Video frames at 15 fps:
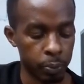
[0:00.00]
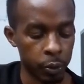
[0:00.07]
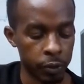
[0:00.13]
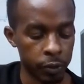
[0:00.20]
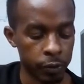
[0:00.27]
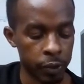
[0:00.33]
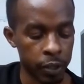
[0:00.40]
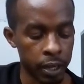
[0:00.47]

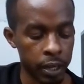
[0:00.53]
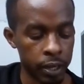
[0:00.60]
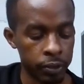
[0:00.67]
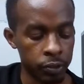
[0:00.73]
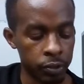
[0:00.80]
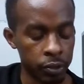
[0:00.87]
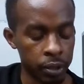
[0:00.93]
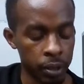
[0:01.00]
Pointer
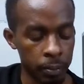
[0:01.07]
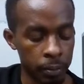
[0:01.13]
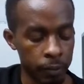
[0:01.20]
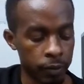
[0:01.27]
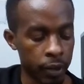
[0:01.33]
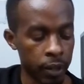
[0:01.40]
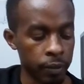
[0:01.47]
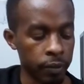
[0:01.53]
finger, string
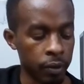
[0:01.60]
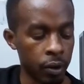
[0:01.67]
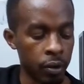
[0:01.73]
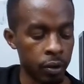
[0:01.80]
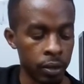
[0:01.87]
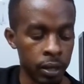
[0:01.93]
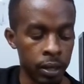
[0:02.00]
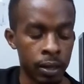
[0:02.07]
number 5
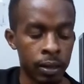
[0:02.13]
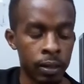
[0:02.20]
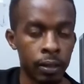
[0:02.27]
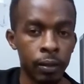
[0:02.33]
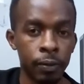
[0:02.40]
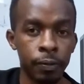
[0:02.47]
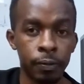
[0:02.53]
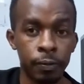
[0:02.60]
on
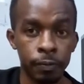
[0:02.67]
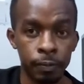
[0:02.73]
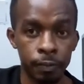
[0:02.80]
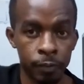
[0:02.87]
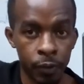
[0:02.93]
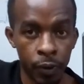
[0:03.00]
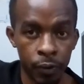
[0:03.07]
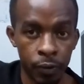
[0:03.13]
the
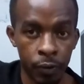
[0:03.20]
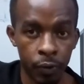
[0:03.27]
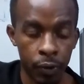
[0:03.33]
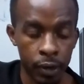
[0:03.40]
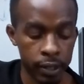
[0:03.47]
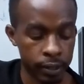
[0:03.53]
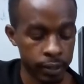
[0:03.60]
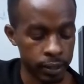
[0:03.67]
5th
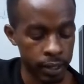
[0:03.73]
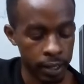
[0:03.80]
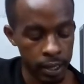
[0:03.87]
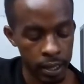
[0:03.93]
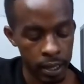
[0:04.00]
fret.